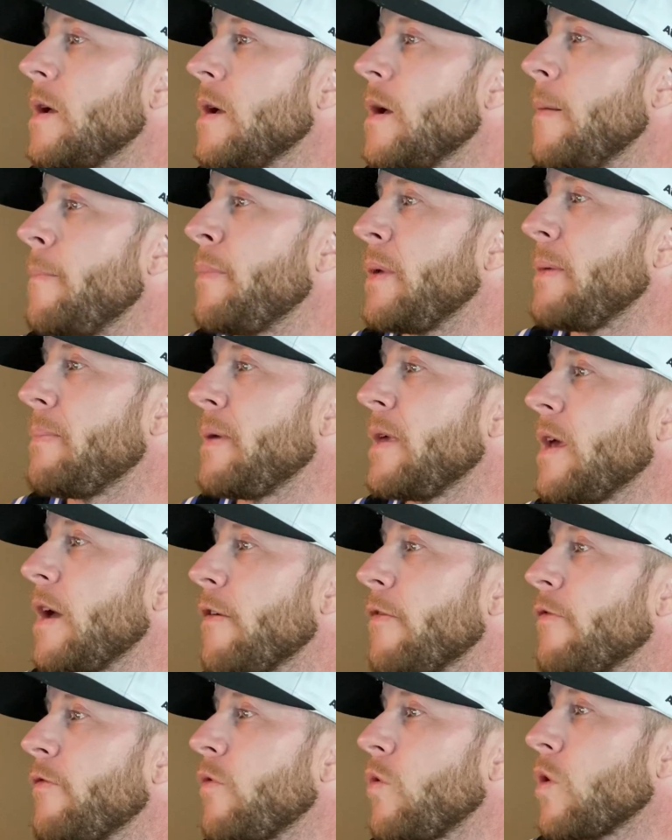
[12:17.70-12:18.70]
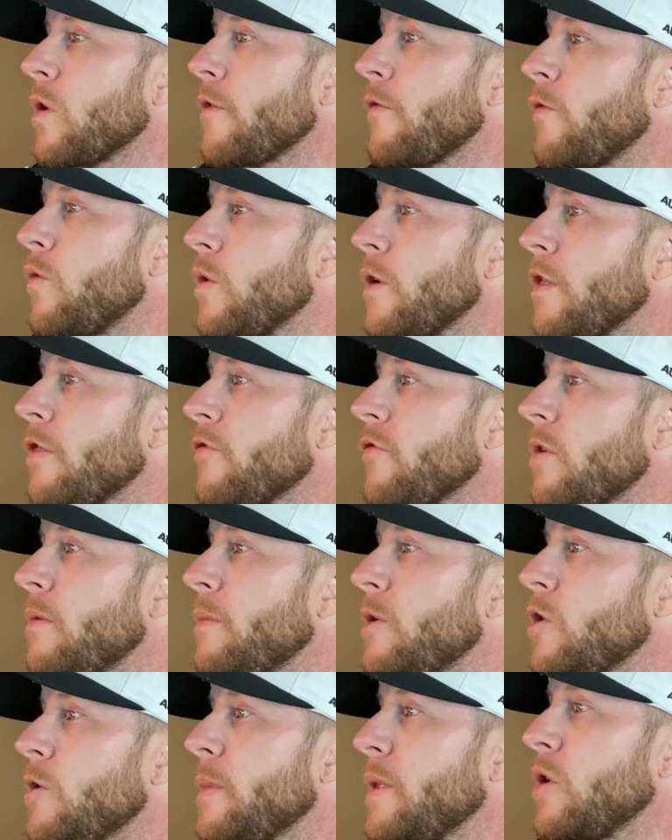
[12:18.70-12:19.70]
BPF fork, 43
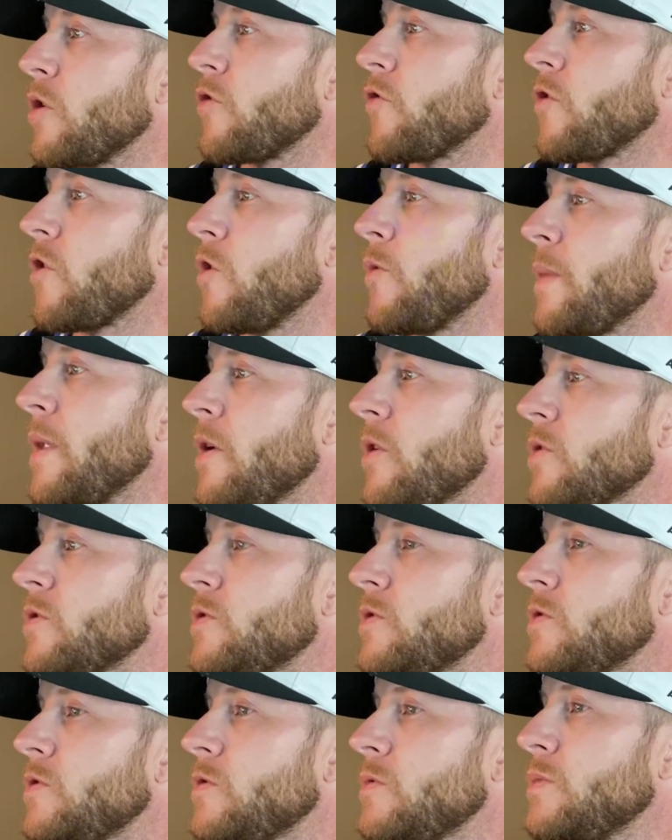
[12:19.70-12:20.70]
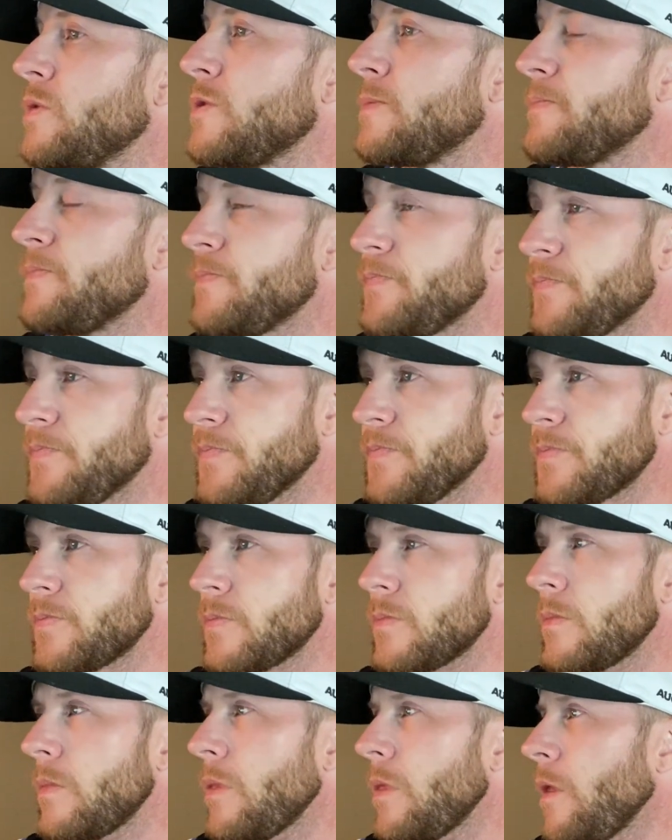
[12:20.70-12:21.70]
millimeter chrome inner tubes.
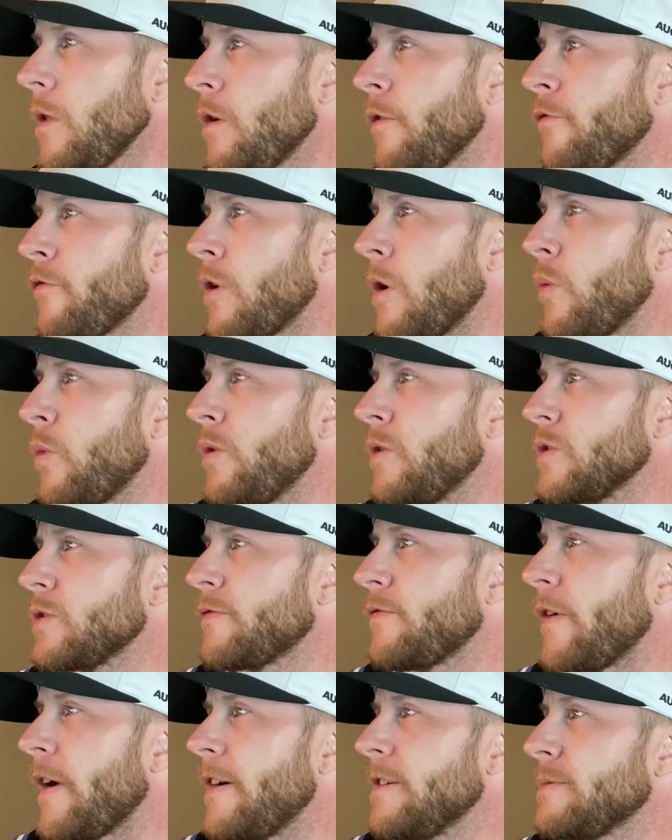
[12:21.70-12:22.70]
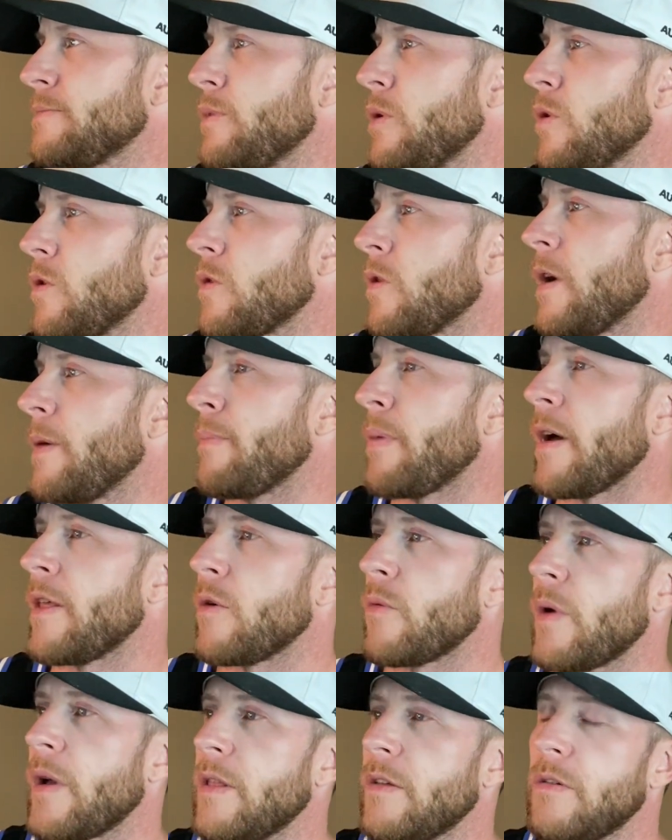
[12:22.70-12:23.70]
Front wheels 5-spoke light. By the
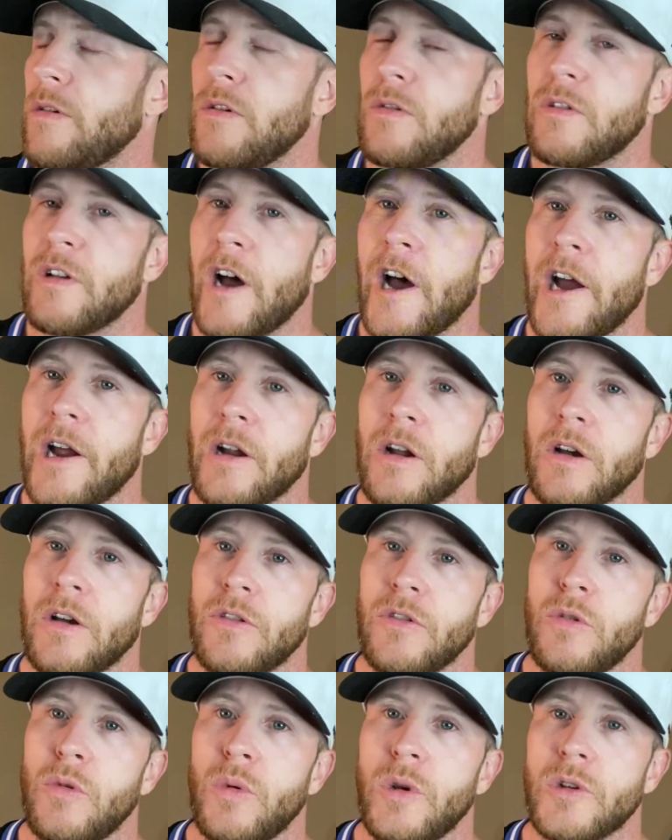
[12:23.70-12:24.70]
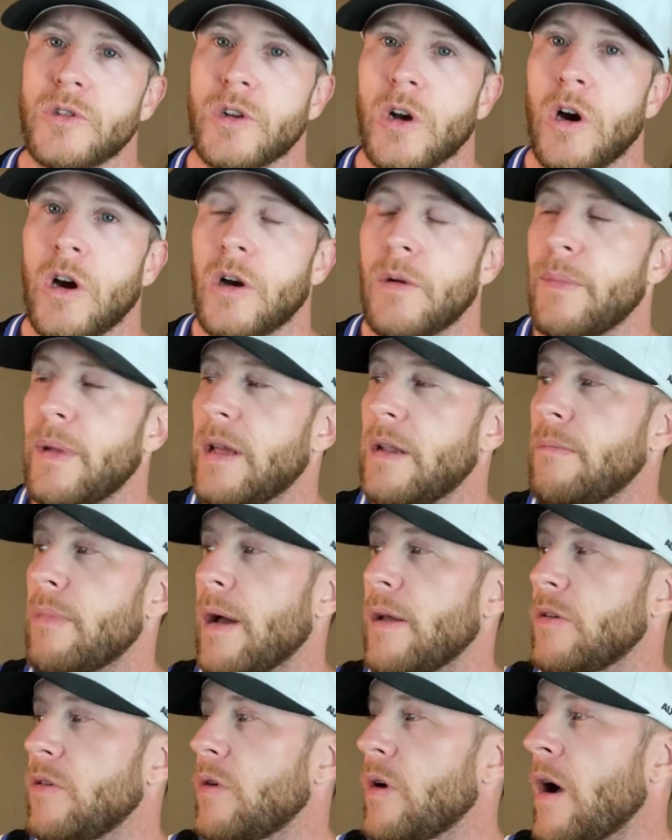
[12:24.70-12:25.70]
way, the new wheels are made
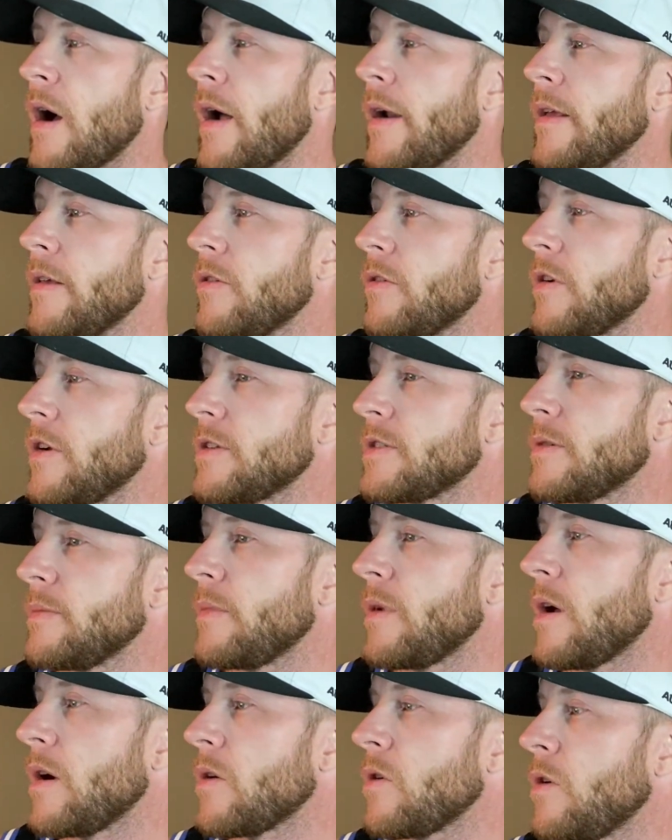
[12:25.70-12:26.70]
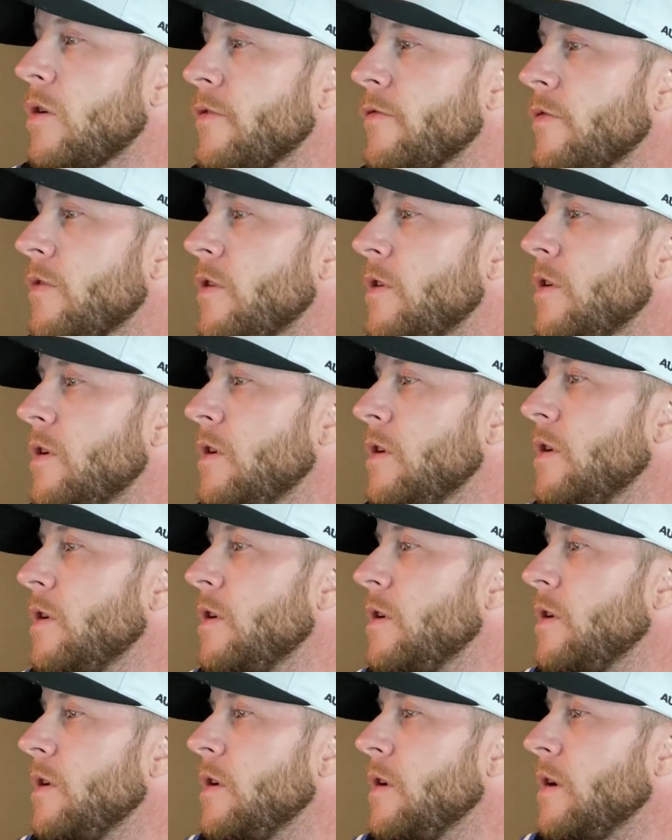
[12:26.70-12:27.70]
by Ducati. They're not some knockoff.
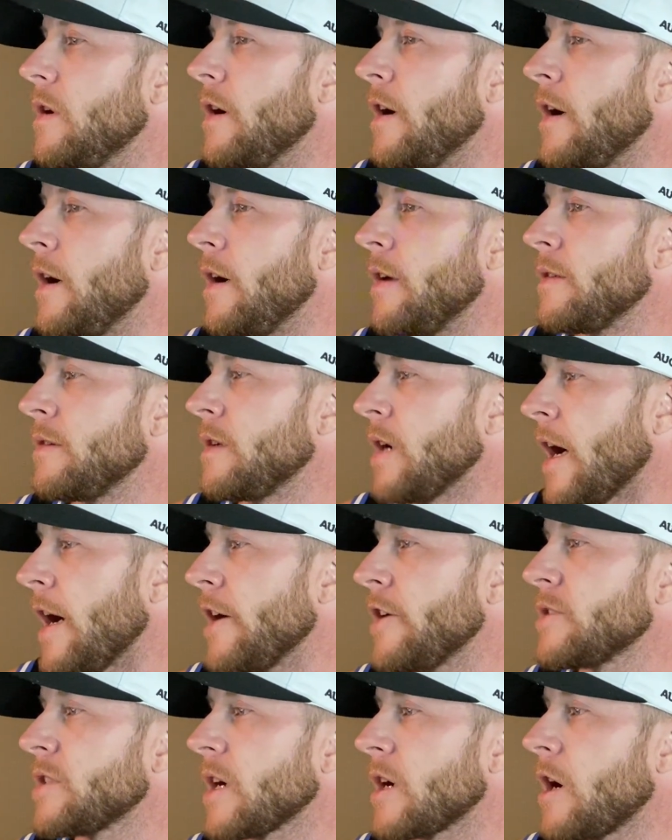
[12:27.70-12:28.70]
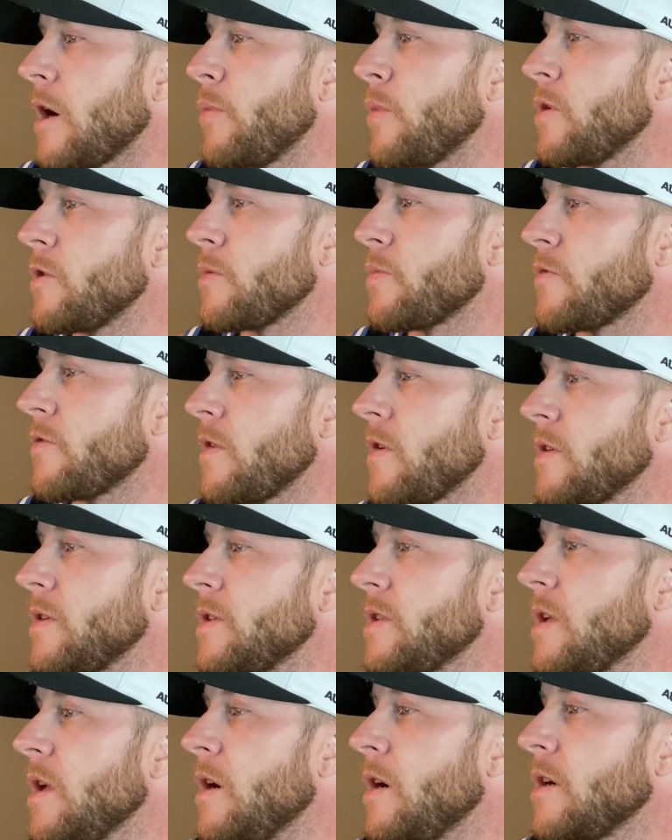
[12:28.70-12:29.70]
The tires that come with are
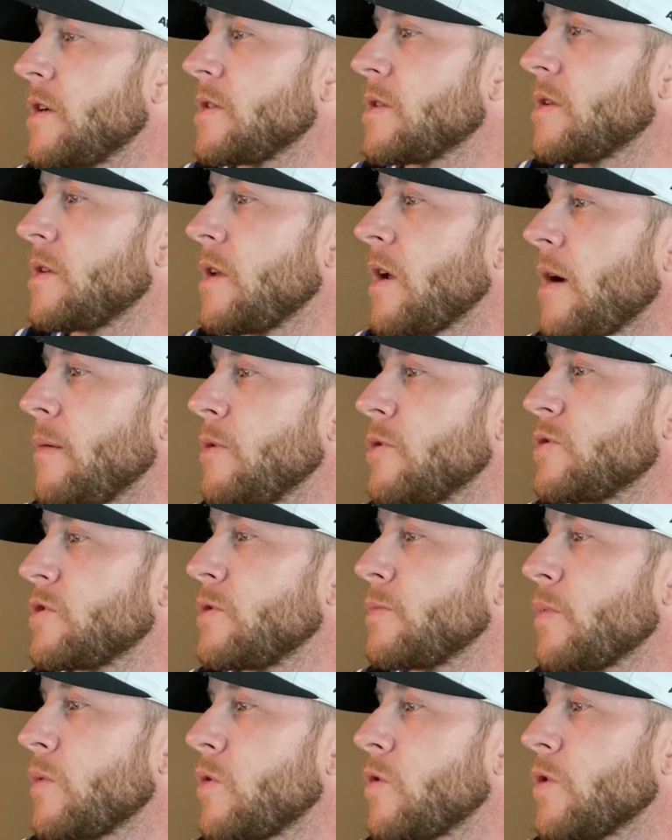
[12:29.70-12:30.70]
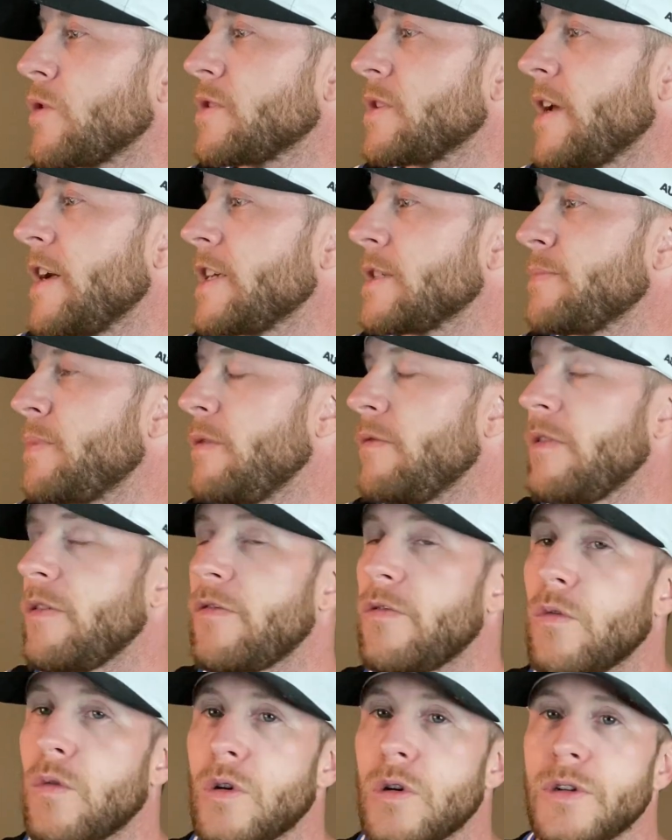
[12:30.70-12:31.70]
Pirelli Diablo Supercorsa
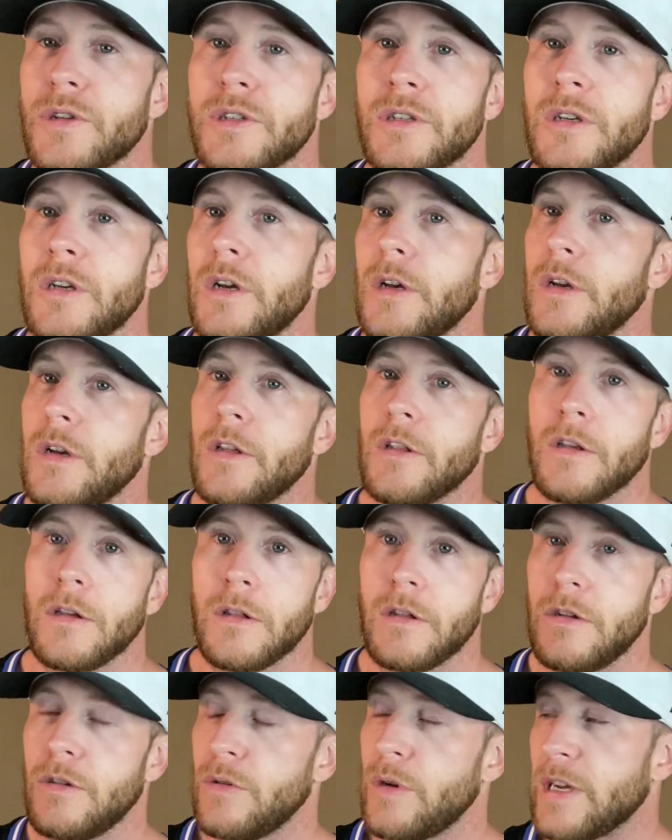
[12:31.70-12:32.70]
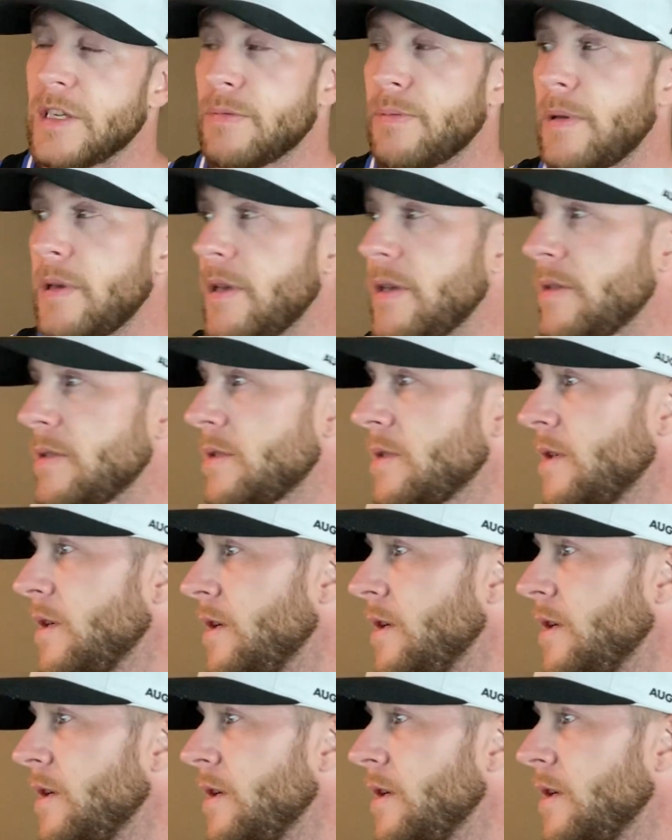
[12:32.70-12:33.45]
SPV4s. They're the new SPs.